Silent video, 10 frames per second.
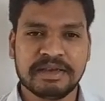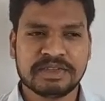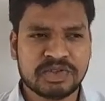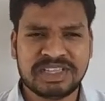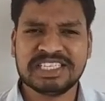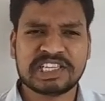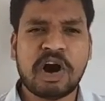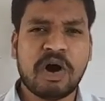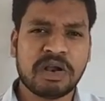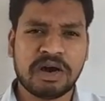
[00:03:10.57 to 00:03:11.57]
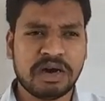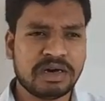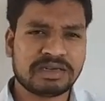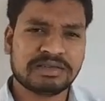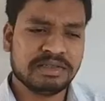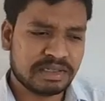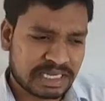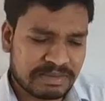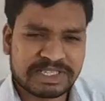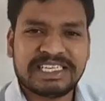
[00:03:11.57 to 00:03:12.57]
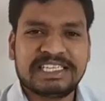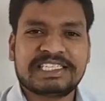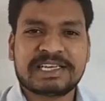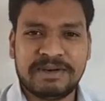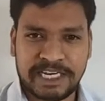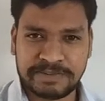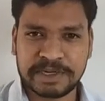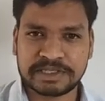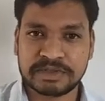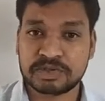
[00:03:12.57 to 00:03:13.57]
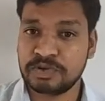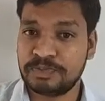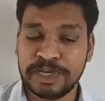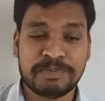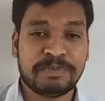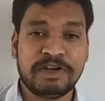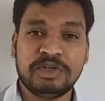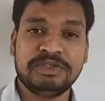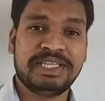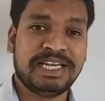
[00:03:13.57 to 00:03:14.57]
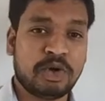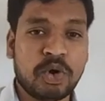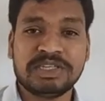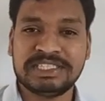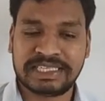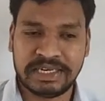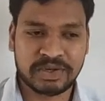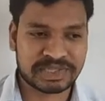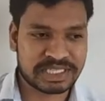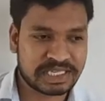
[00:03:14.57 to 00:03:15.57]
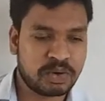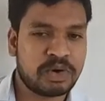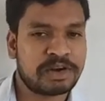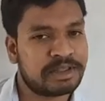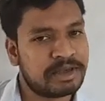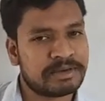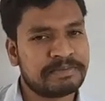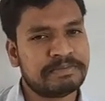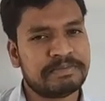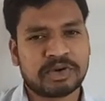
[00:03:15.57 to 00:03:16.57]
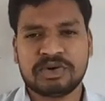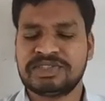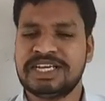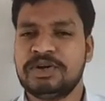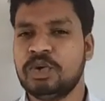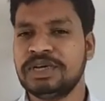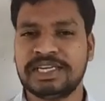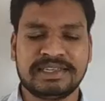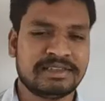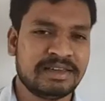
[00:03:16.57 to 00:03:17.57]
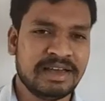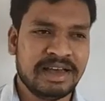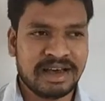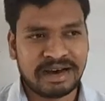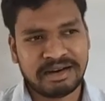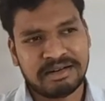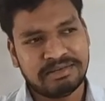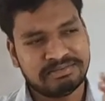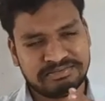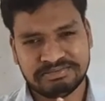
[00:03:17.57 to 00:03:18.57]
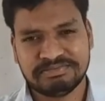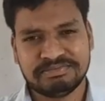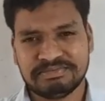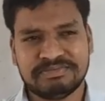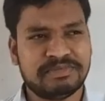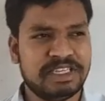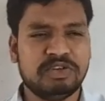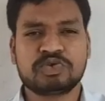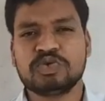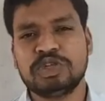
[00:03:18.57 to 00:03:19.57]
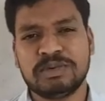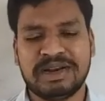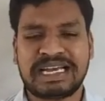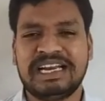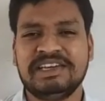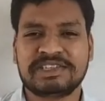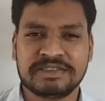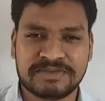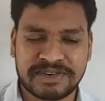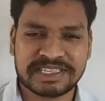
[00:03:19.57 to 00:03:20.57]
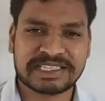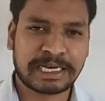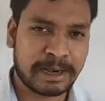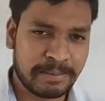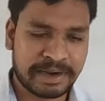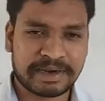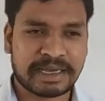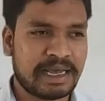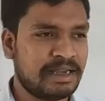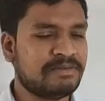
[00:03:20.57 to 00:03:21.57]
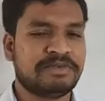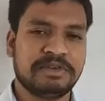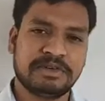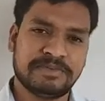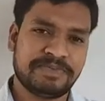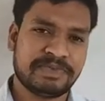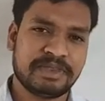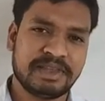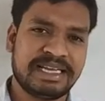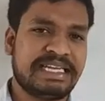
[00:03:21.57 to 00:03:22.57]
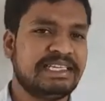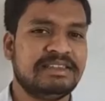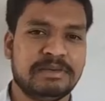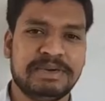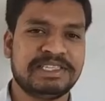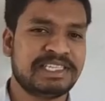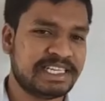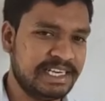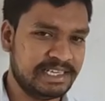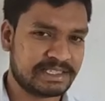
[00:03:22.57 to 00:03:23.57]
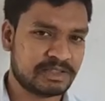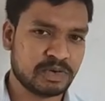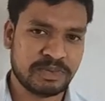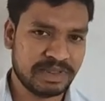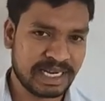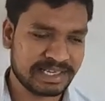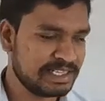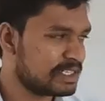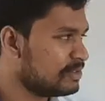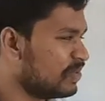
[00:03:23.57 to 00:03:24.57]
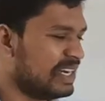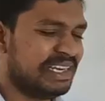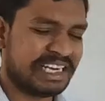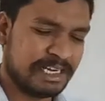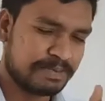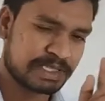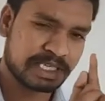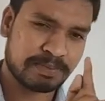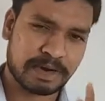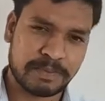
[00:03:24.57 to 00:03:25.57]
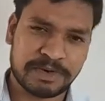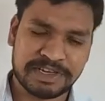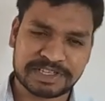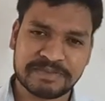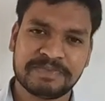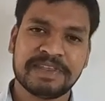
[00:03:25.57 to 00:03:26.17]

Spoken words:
So these all comes under this 70%. So people they don't tend to settle over there because they don't get a suitable condition for settlement and for getting the basic needs. So that reason only 10% of population